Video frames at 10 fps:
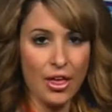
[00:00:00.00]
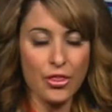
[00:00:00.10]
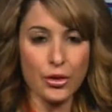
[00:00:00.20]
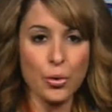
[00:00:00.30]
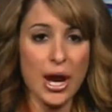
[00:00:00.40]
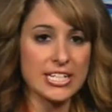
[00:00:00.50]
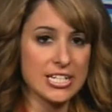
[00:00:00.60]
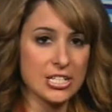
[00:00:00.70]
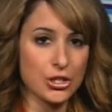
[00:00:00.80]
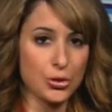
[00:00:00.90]
The
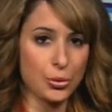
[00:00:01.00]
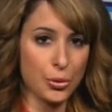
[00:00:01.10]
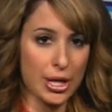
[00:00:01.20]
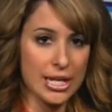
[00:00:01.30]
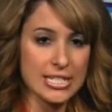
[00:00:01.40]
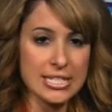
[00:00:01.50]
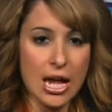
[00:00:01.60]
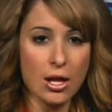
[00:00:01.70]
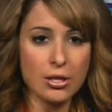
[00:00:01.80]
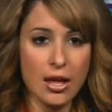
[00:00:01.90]
crisis in Ukraine has
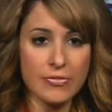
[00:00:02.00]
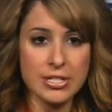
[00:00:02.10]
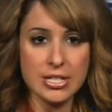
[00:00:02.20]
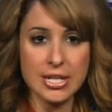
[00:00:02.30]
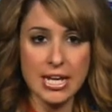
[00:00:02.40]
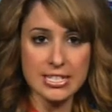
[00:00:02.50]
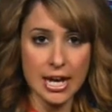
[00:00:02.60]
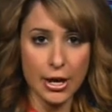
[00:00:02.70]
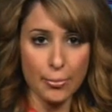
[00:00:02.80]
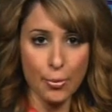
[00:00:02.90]
now left the Donetsk
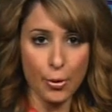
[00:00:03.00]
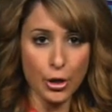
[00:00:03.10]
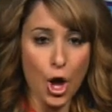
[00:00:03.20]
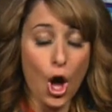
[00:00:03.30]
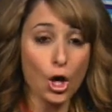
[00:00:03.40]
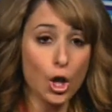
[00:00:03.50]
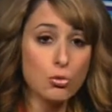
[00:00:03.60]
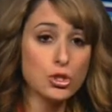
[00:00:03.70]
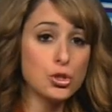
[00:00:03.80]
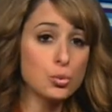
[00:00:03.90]
airport
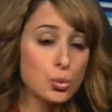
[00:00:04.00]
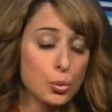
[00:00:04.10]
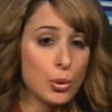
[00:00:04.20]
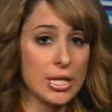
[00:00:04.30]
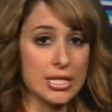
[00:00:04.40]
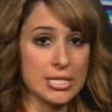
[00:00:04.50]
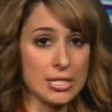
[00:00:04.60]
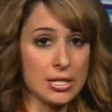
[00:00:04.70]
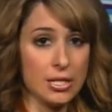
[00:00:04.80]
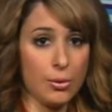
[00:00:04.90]
close to ruins.
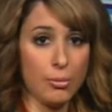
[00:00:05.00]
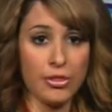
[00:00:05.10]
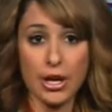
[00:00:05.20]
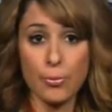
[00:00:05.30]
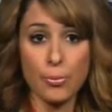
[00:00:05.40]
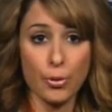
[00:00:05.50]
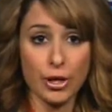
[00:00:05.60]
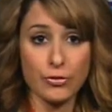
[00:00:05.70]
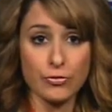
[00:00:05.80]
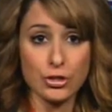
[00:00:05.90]
With the airport
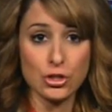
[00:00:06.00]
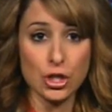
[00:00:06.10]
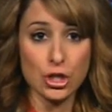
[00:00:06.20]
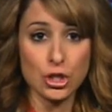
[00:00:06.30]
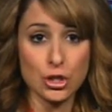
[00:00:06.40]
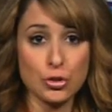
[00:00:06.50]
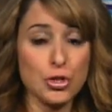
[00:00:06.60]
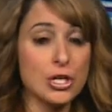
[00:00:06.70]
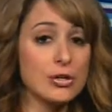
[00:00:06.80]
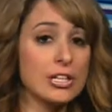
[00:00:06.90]
infrastructure
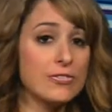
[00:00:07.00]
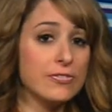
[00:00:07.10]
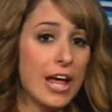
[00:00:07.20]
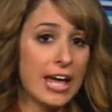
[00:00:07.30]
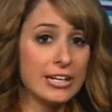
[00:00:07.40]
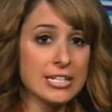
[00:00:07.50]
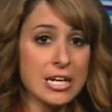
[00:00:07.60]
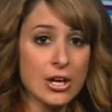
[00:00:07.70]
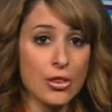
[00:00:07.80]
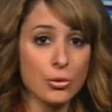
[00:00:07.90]
nearly flattened,
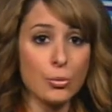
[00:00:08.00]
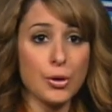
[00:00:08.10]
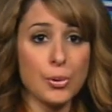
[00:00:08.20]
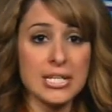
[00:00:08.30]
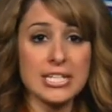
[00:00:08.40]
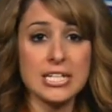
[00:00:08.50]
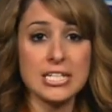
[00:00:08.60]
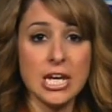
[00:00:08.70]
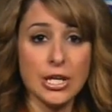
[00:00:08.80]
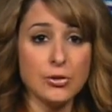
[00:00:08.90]
the runways
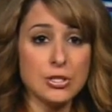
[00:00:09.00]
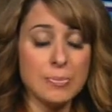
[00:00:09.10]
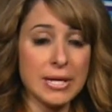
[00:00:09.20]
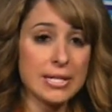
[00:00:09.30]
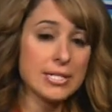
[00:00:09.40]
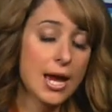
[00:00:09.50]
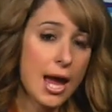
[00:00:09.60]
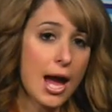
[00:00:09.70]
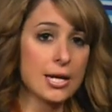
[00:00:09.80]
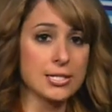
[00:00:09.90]
continue to be
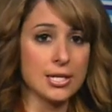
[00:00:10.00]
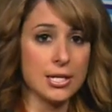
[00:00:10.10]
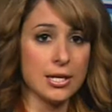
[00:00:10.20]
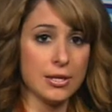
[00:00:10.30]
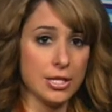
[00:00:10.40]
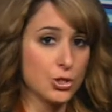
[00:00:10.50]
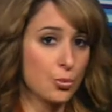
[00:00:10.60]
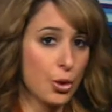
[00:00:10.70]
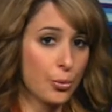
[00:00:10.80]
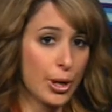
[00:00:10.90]
intact. These
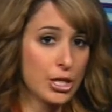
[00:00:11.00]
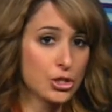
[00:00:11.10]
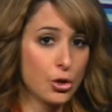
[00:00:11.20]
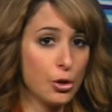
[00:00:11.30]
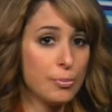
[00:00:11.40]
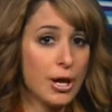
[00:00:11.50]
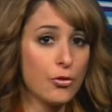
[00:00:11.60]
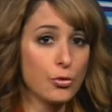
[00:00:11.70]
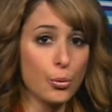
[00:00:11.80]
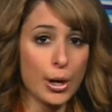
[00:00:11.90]
runways could be
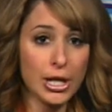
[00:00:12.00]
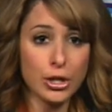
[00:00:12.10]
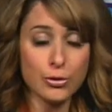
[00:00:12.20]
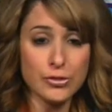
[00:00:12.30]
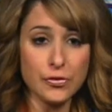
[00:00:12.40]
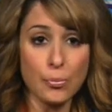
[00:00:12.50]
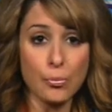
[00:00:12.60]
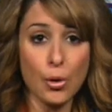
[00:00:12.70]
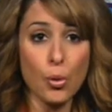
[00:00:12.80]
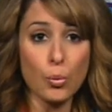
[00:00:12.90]
of great use for
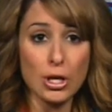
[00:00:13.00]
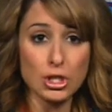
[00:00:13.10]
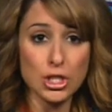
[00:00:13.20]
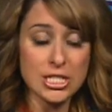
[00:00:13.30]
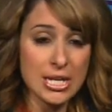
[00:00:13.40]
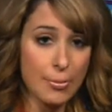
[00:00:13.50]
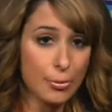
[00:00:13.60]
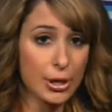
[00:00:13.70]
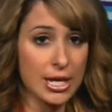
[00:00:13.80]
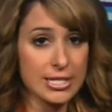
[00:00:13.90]
pro-Russian
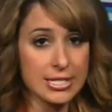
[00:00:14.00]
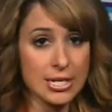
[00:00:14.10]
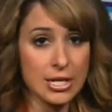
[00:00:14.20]
separatists.